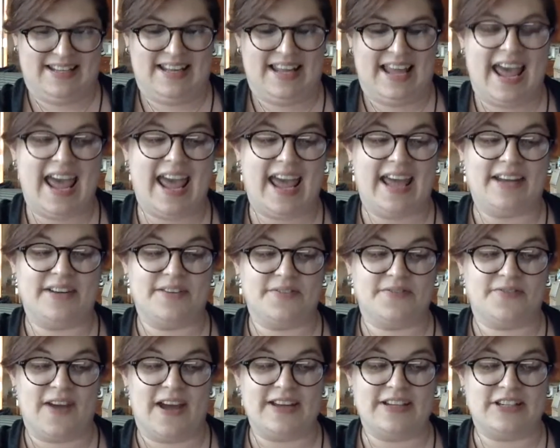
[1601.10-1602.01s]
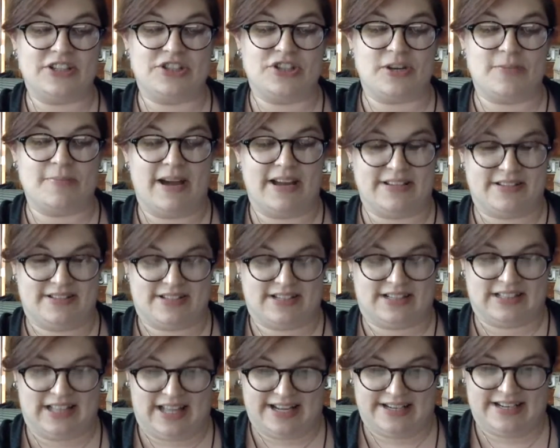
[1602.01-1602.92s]
Anne, finding she might
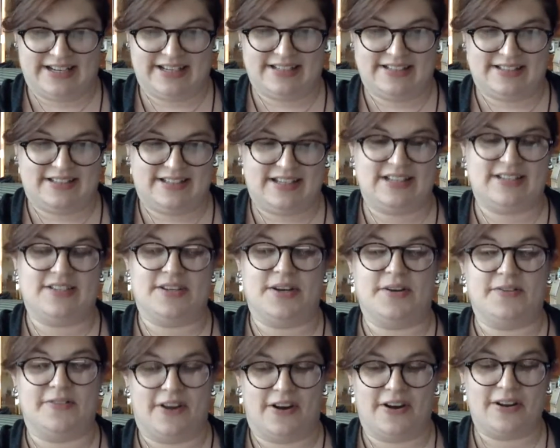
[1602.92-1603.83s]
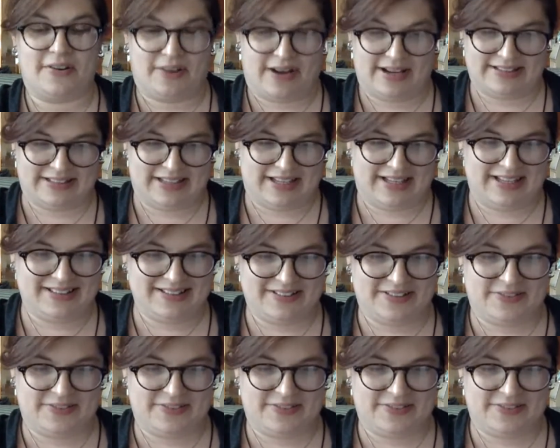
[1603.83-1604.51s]
decline it, did so very gratefully.